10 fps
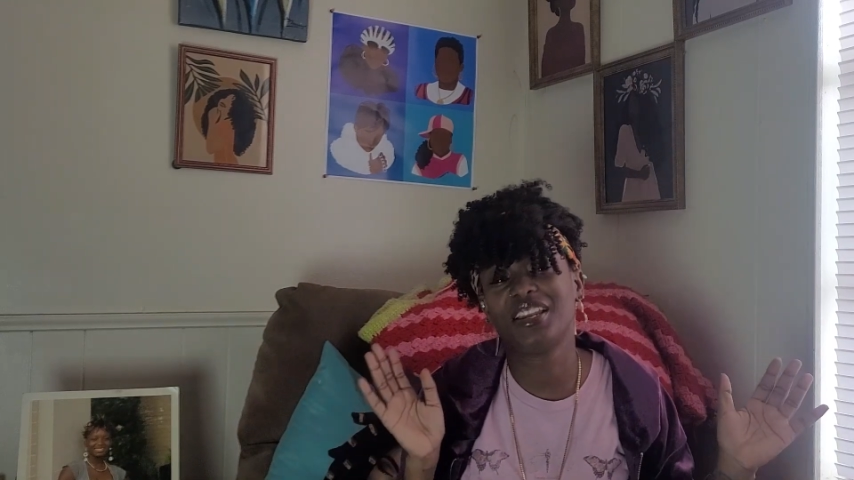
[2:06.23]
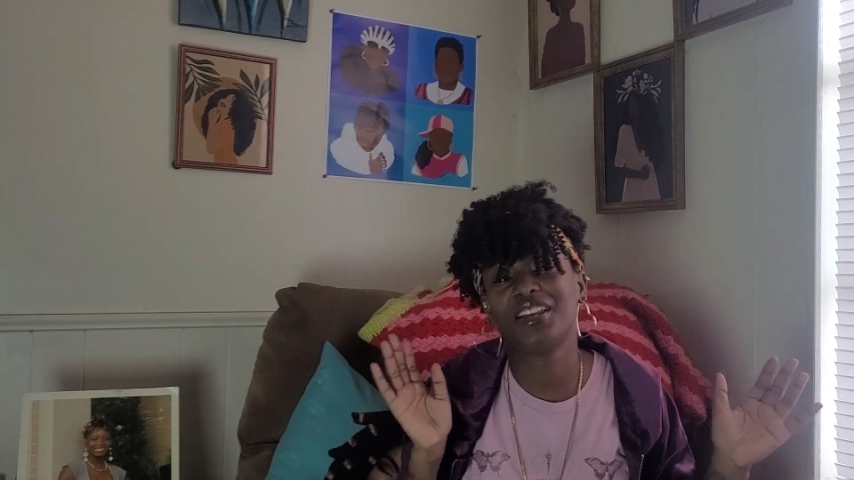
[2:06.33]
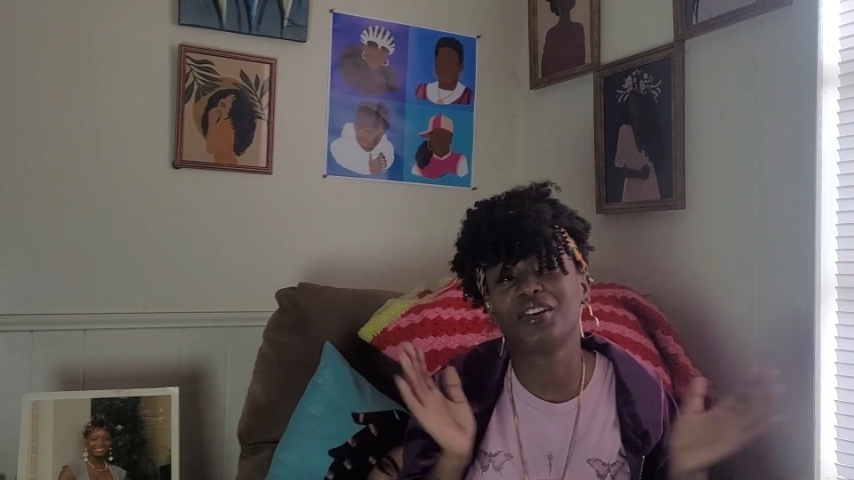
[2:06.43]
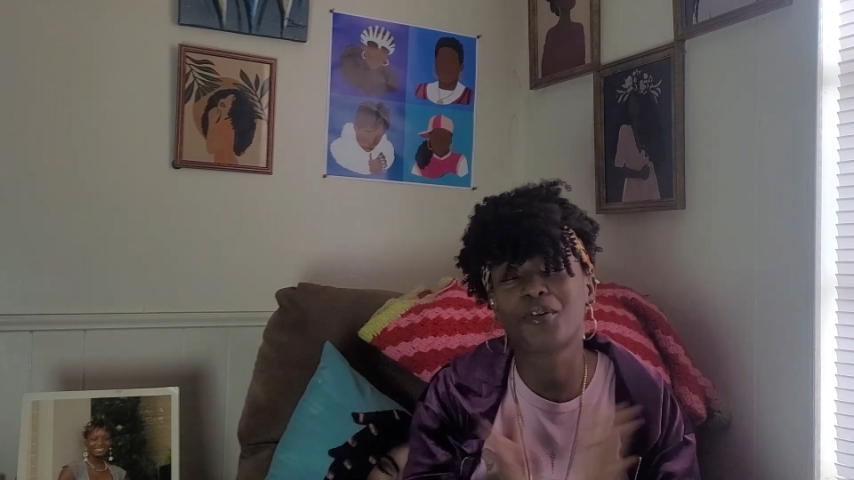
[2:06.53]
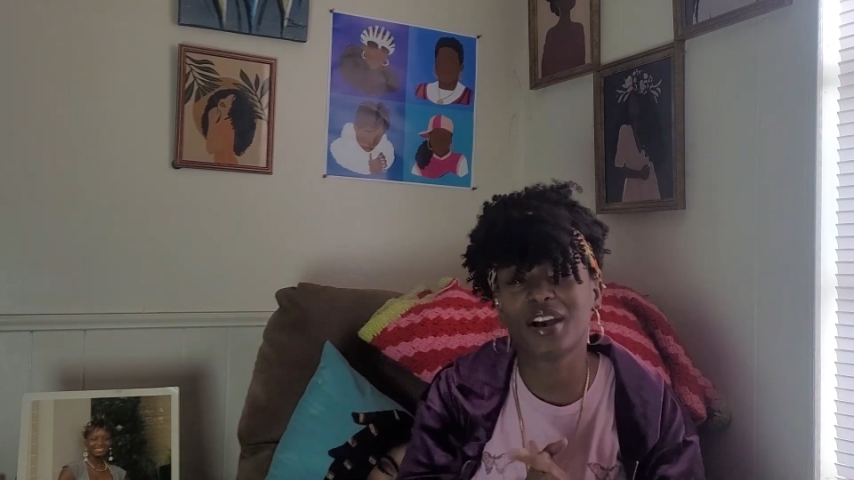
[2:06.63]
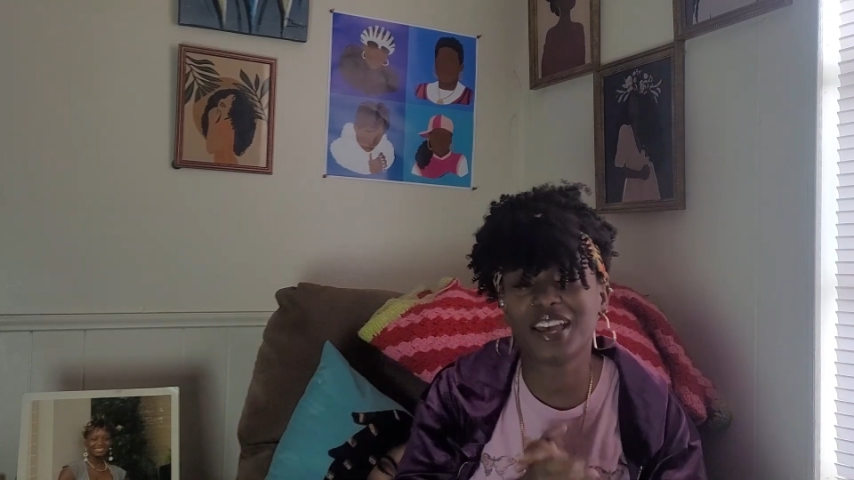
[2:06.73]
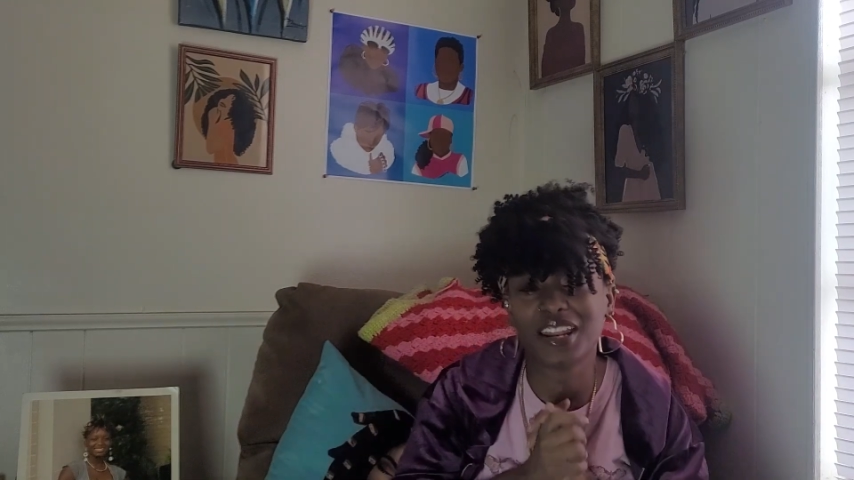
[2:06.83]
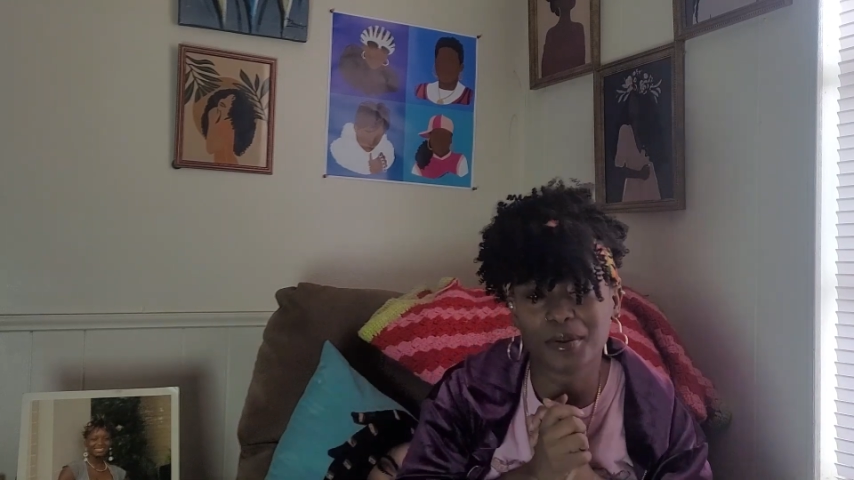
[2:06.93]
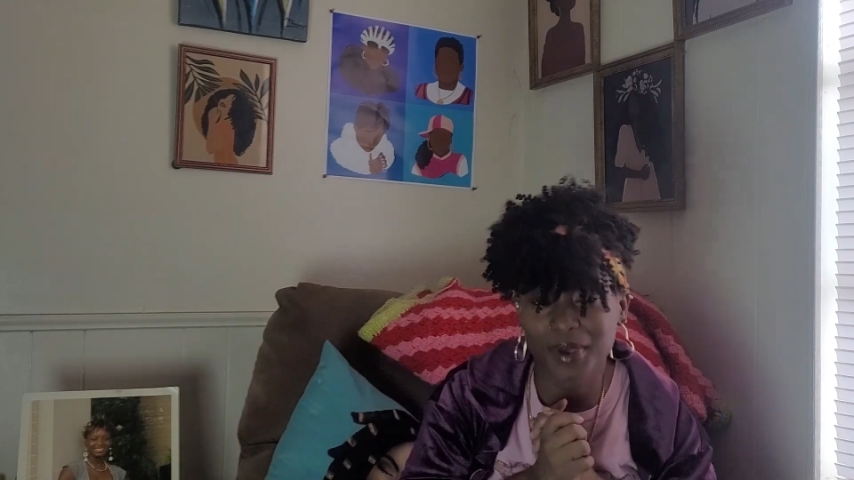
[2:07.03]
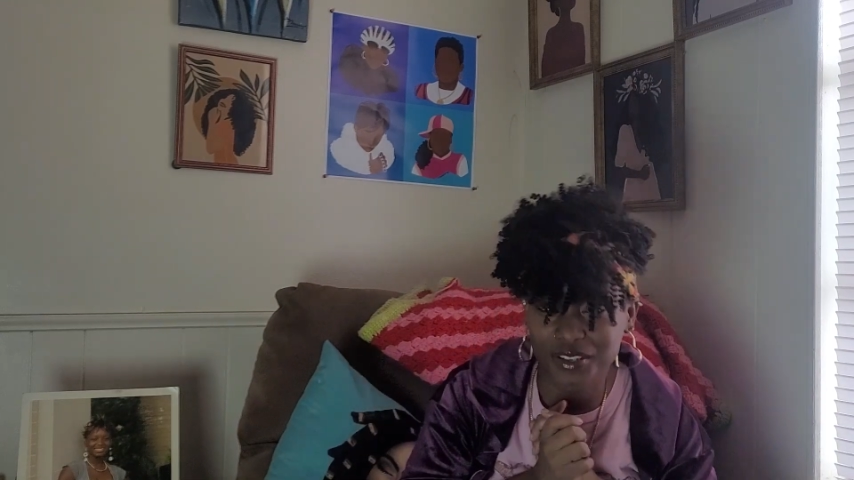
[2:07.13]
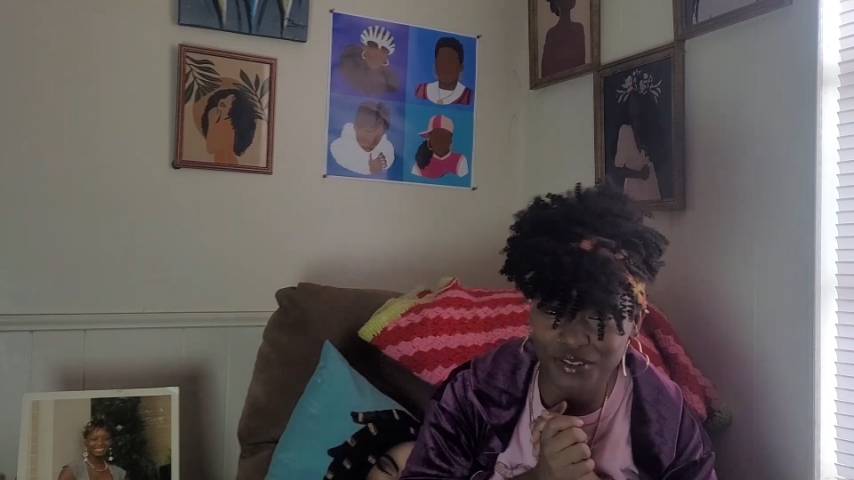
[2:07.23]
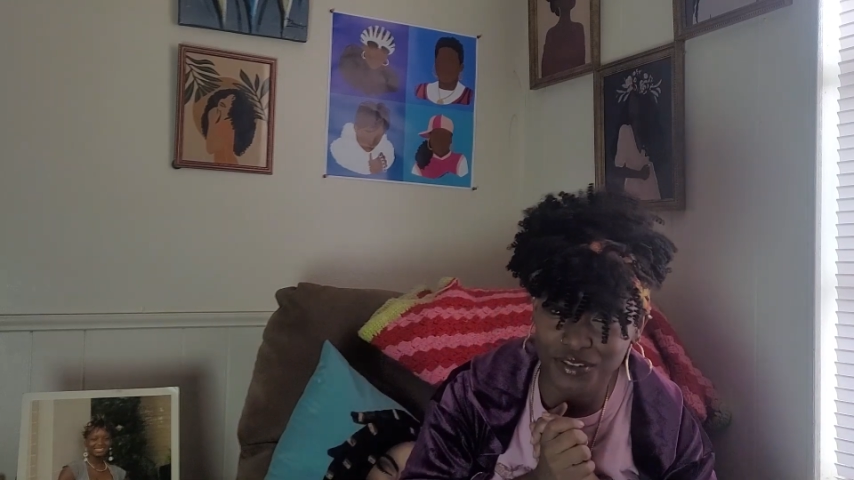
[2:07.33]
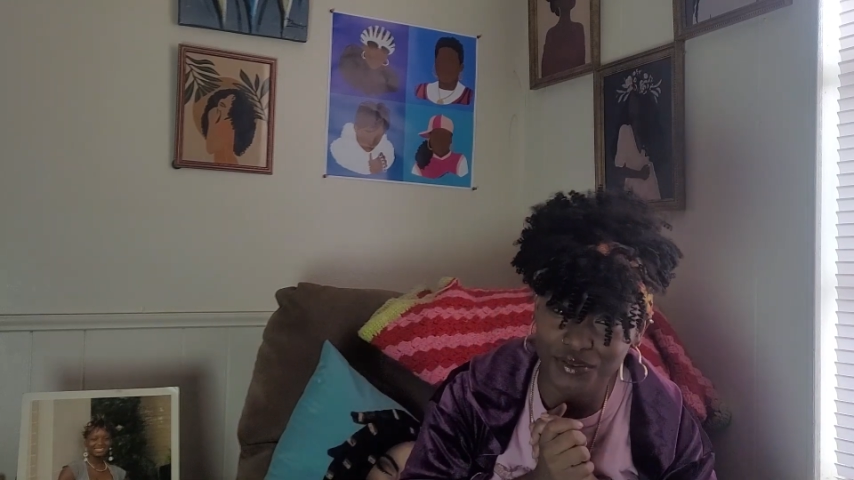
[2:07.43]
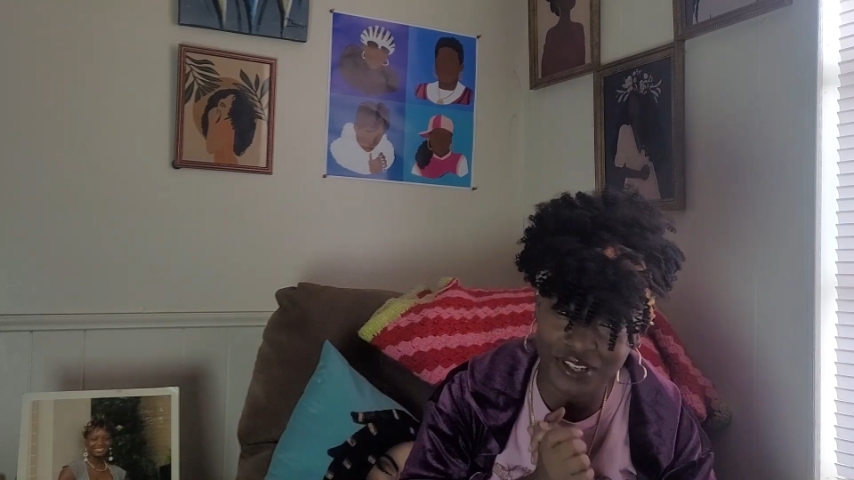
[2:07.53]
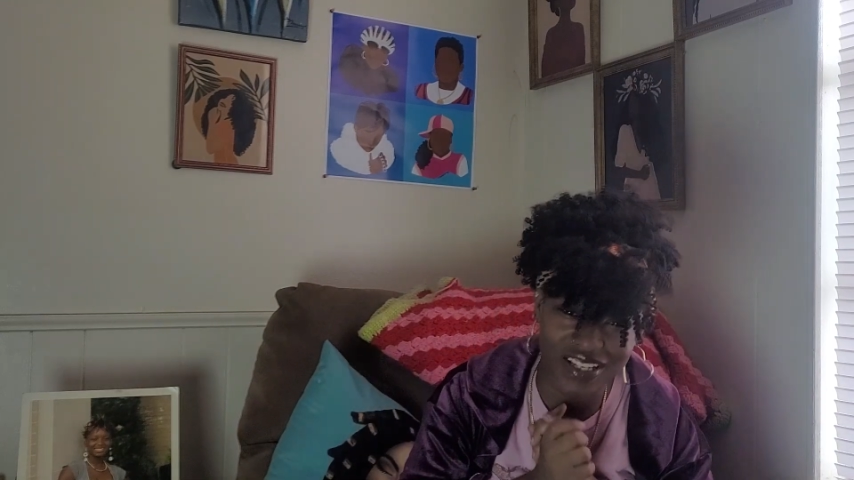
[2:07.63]
in, and go ahead and make sure
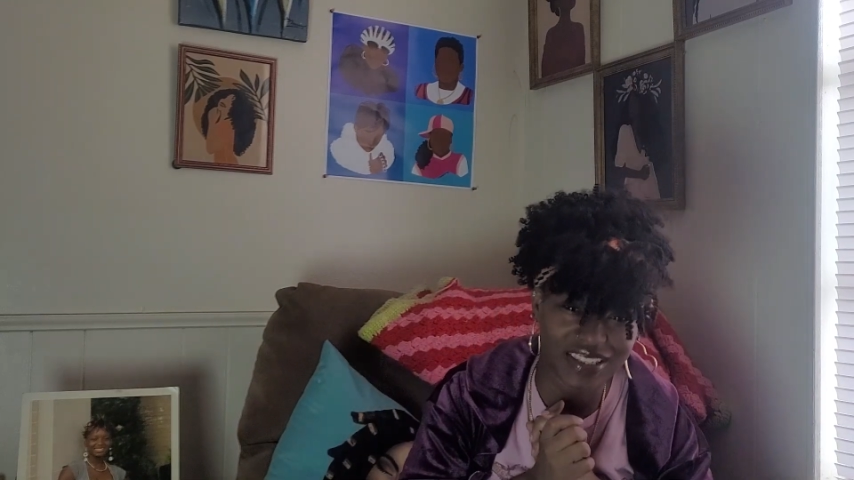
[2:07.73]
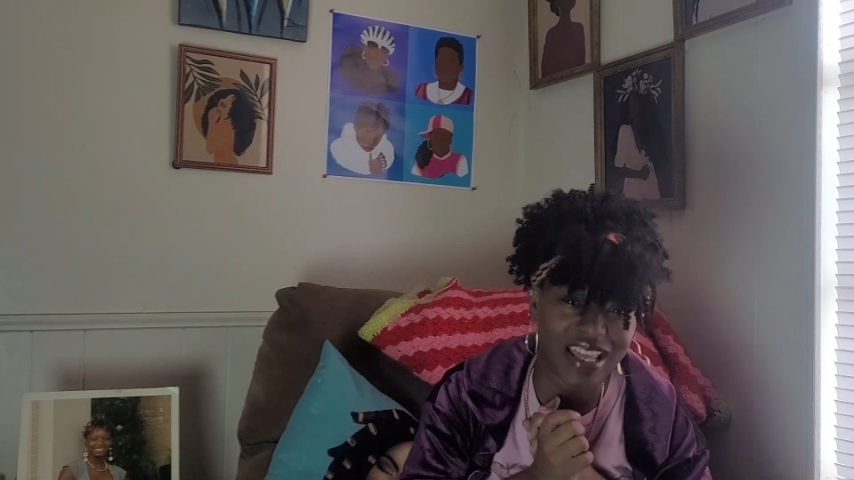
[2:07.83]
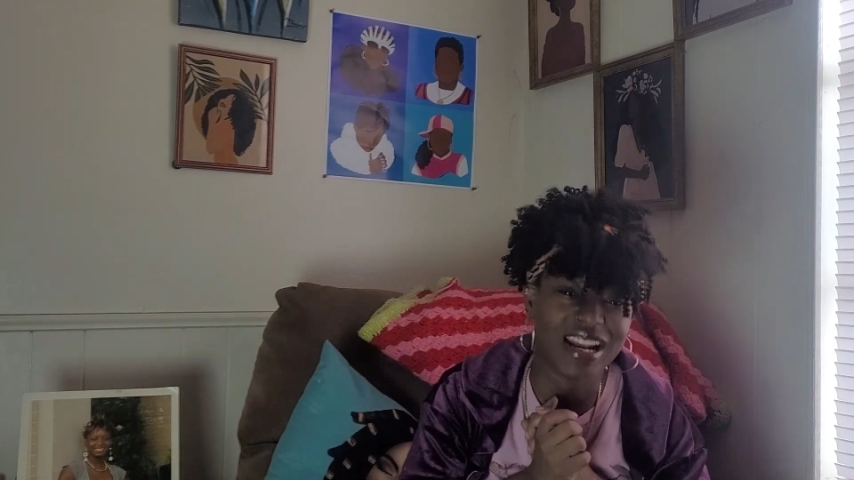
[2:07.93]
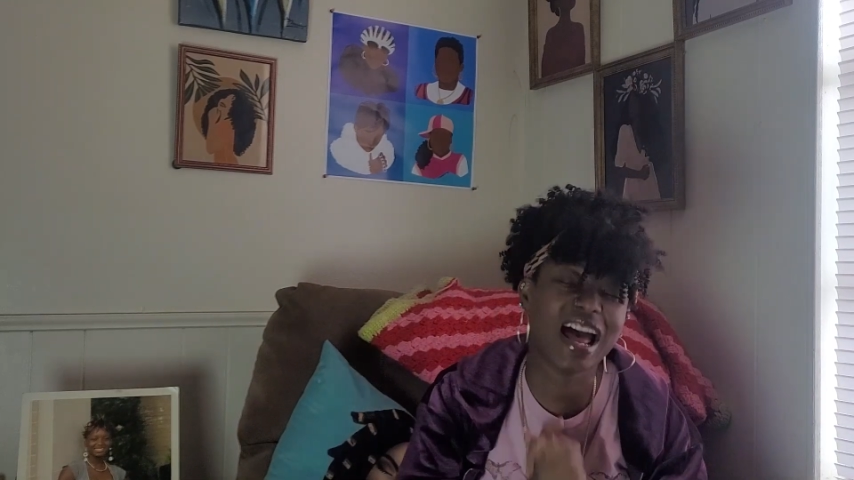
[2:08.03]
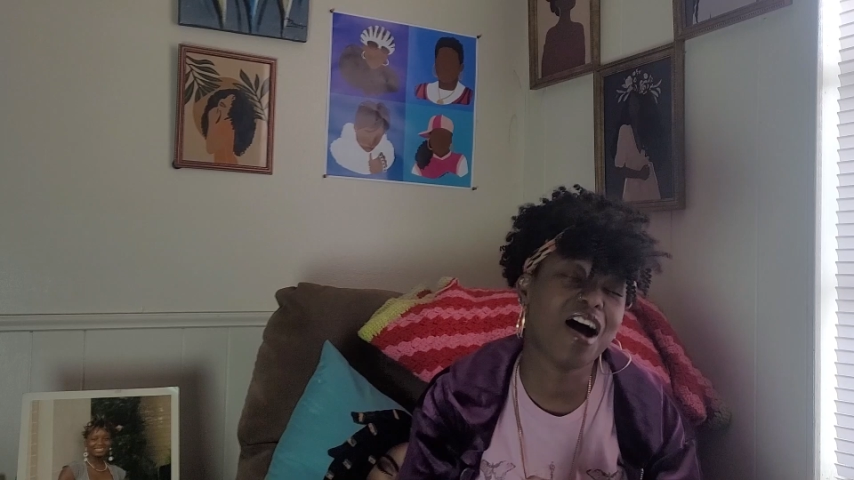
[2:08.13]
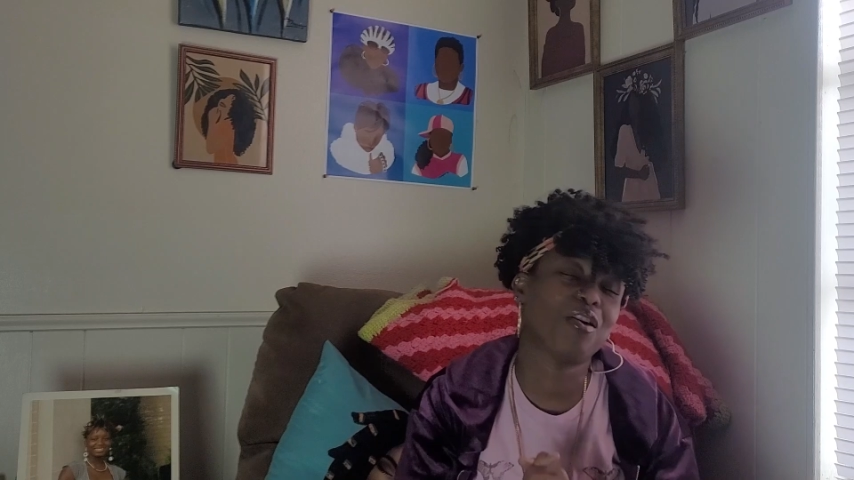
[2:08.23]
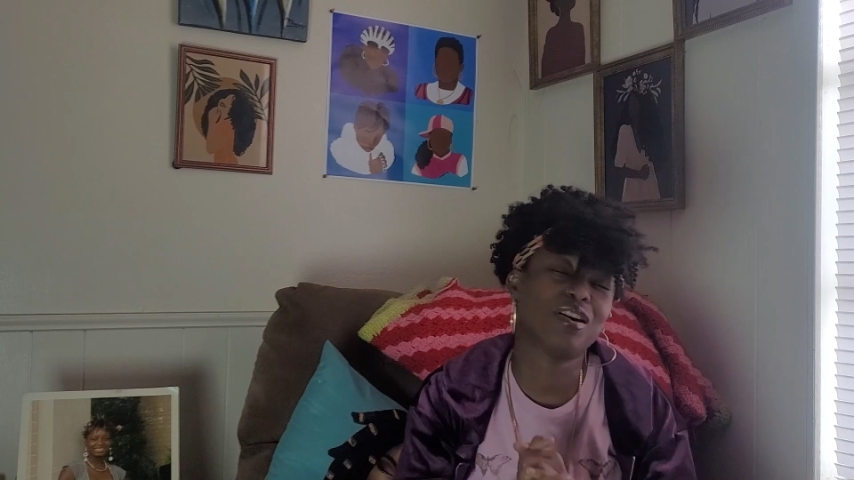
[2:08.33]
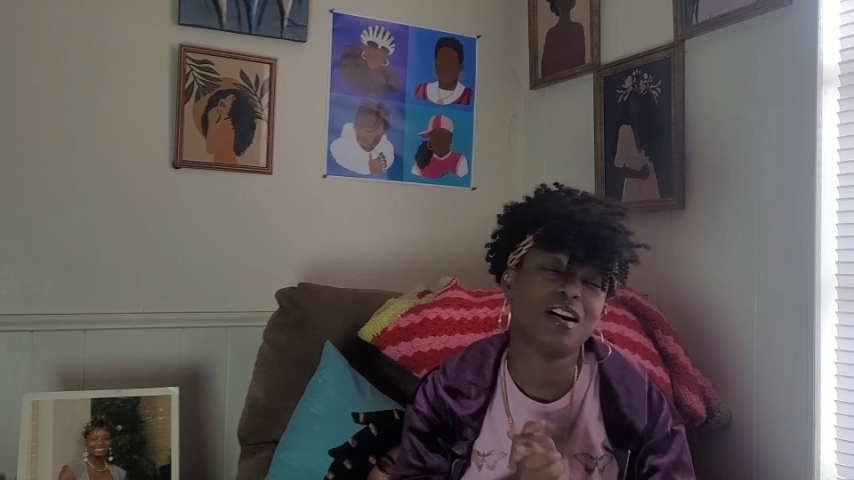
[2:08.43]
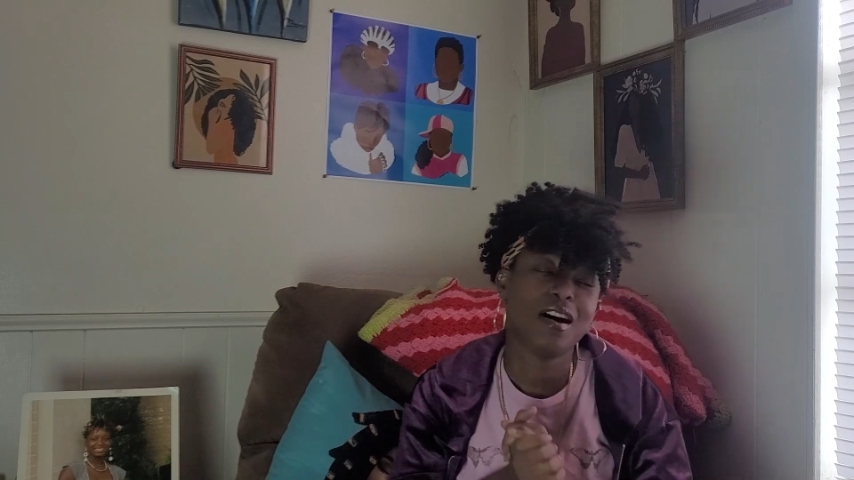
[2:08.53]
you check that out.